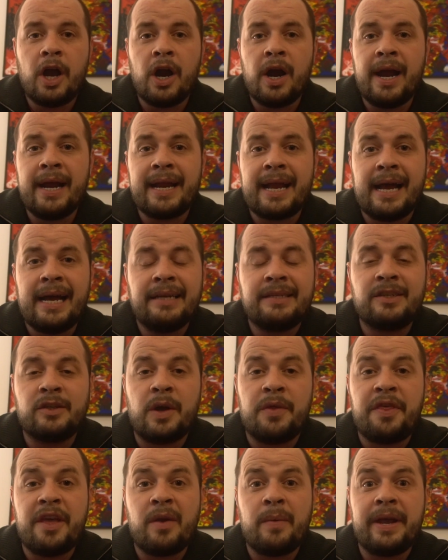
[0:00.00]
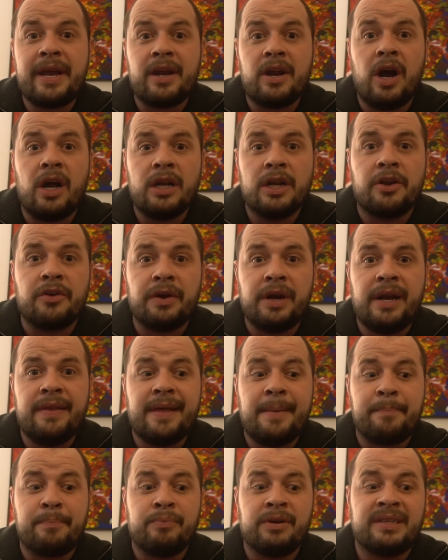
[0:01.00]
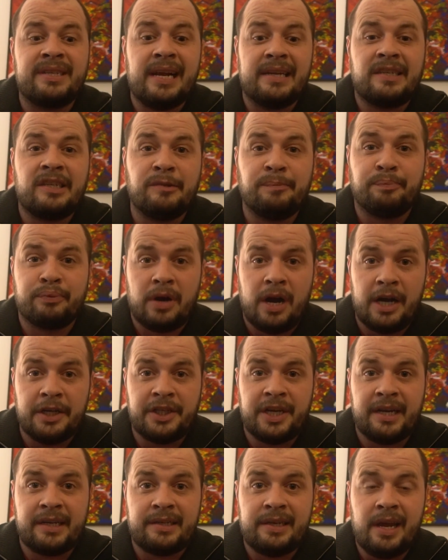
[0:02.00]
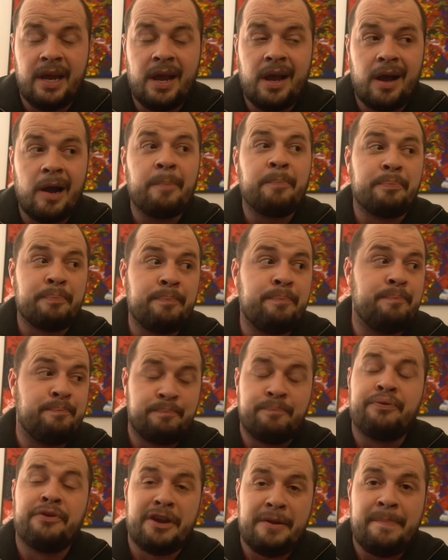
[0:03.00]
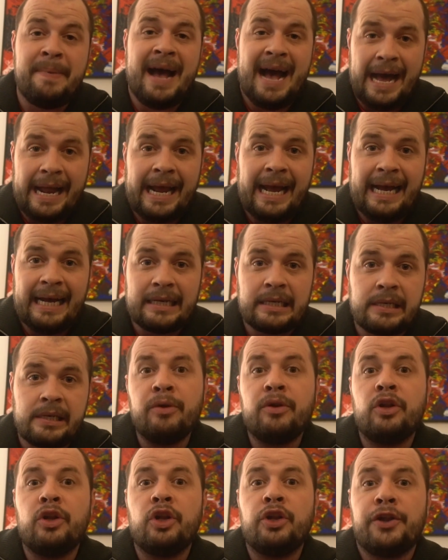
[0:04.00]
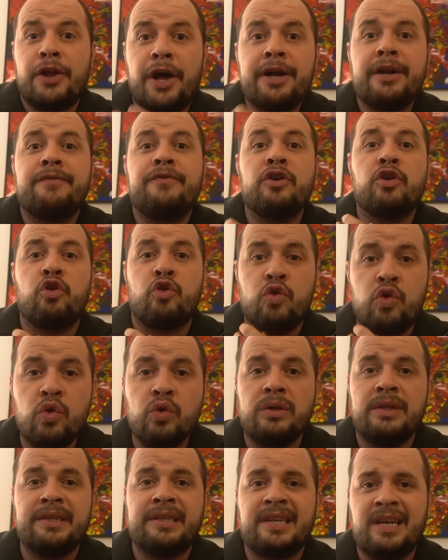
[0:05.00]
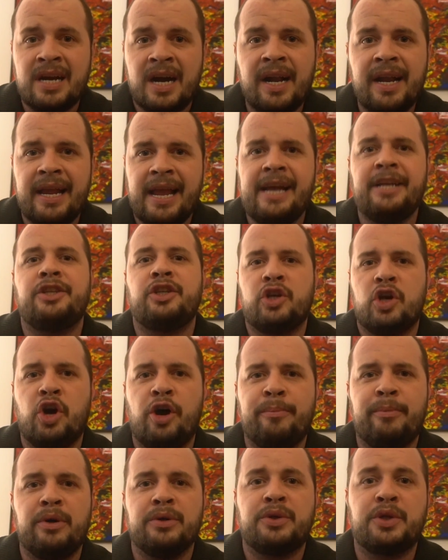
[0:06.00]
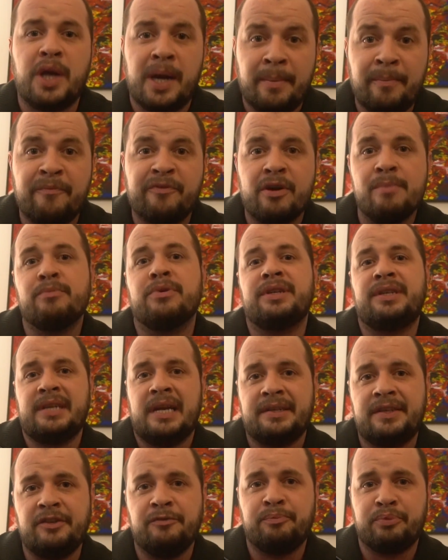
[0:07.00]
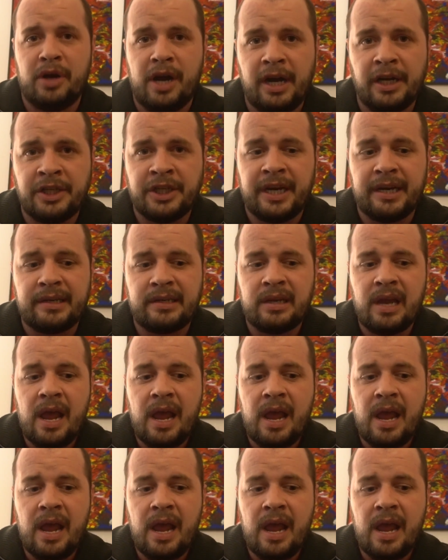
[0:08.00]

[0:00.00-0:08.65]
Alright guys, so I think we can all agree that recessive projects are pretty badass. A lot of the coolest cutting edge combos come from recessive projects.